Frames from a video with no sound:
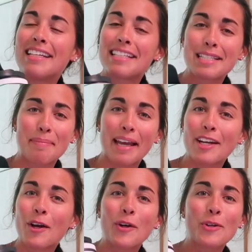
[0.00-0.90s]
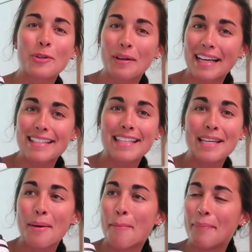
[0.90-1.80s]
despite her
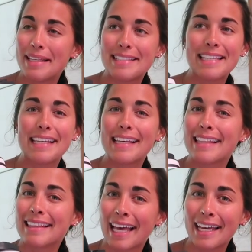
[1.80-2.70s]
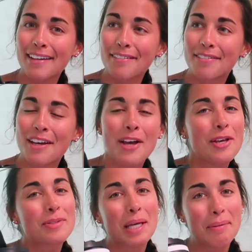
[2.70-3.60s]
crazy busy life.
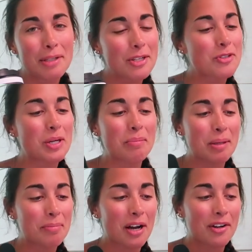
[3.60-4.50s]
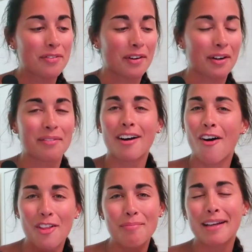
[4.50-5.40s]
So I'm extremely proud of her.
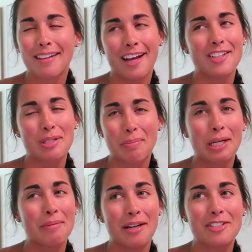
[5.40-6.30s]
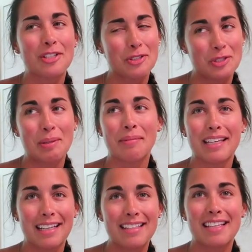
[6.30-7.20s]
All of my clients are pretty much extremely
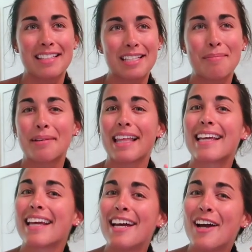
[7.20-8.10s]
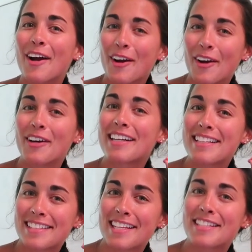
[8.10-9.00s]
consistent, but like her
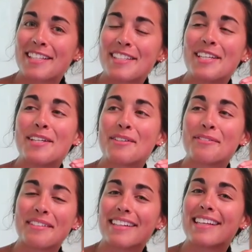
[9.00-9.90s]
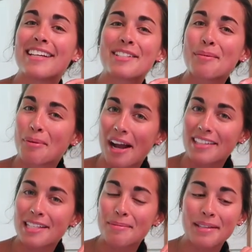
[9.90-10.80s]
consistency really
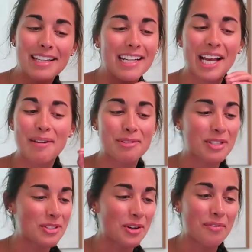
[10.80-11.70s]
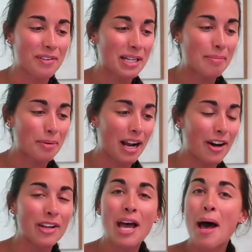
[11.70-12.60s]
surprises me and I am just so freaking
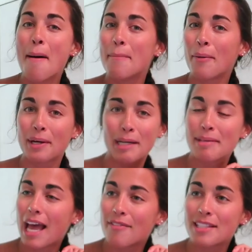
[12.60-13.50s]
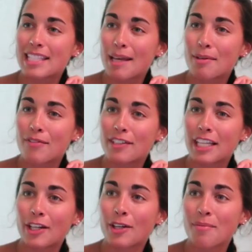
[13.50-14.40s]
proud. But we're gonna be having salmon for
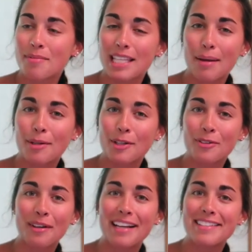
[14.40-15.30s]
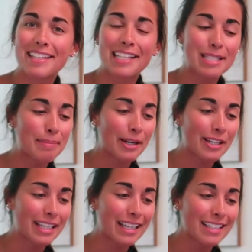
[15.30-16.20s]
dinner, salmon, rice, and
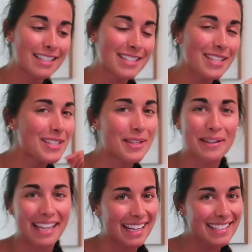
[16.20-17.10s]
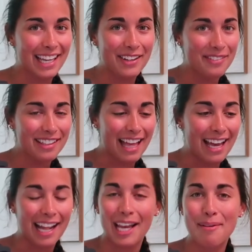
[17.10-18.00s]
asparagus. So get excited for
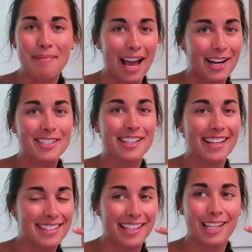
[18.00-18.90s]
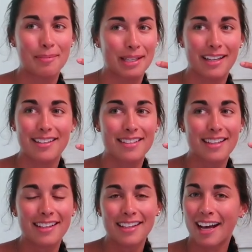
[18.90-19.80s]
that. I am actually excited because
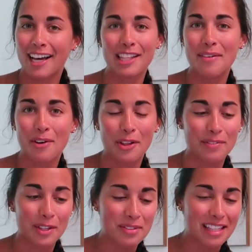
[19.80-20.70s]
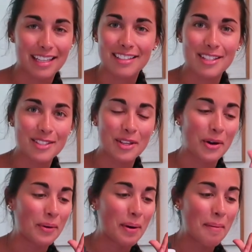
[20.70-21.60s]
I love all of those things
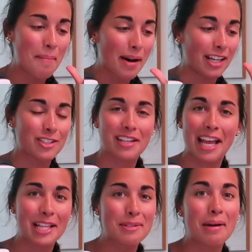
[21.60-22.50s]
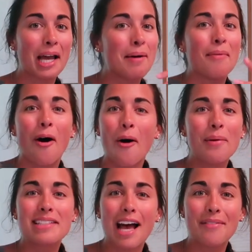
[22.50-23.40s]
so much. Hence why I'm
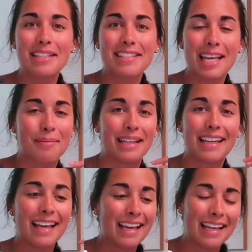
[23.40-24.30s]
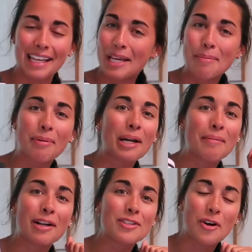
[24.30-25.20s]
always having salmon in pretty
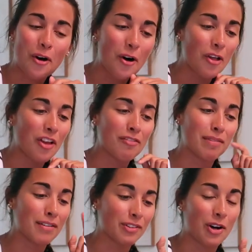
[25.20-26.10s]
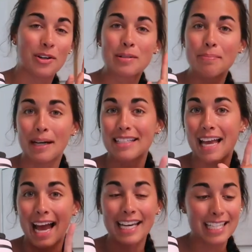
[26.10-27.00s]
much all of my vlogs. But
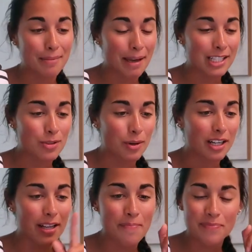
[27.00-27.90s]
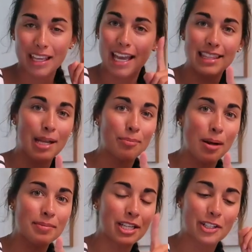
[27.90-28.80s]
I need to get back to work and then
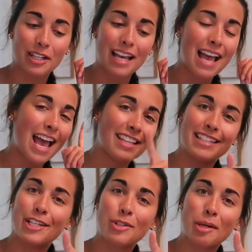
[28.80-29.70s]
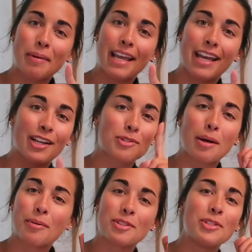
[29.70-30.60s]
prep dinner and then turn my aunt. So
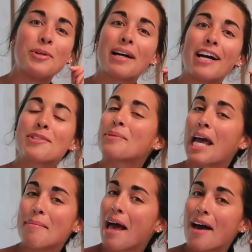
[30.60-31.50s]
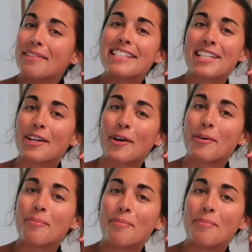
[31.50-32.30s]
I will see you guys when I am having dinner.